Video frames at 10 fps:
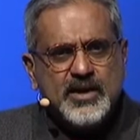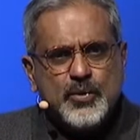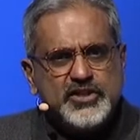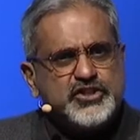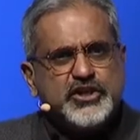who
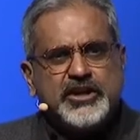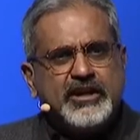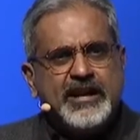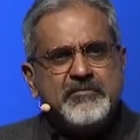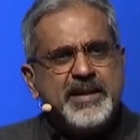has
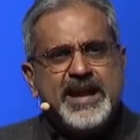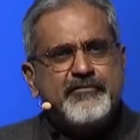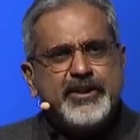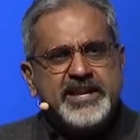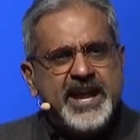cheerled me
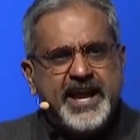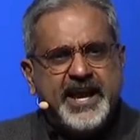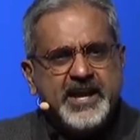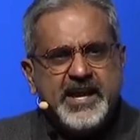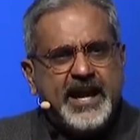every day
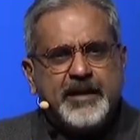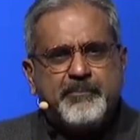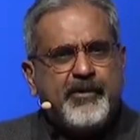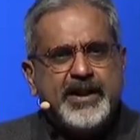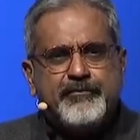and
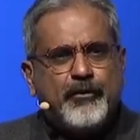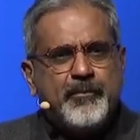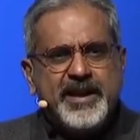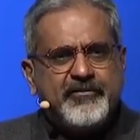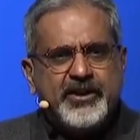prayed for
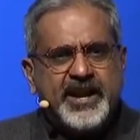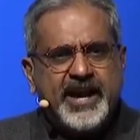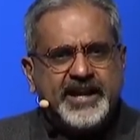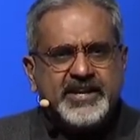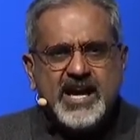me every
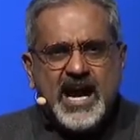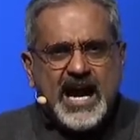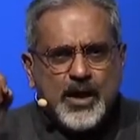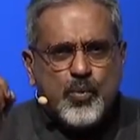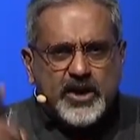night,
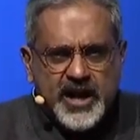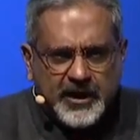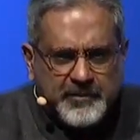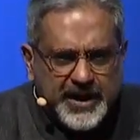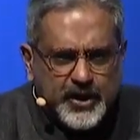I would
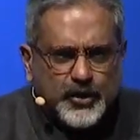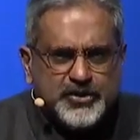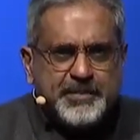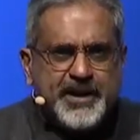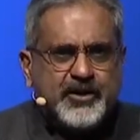not be your
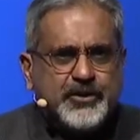speaker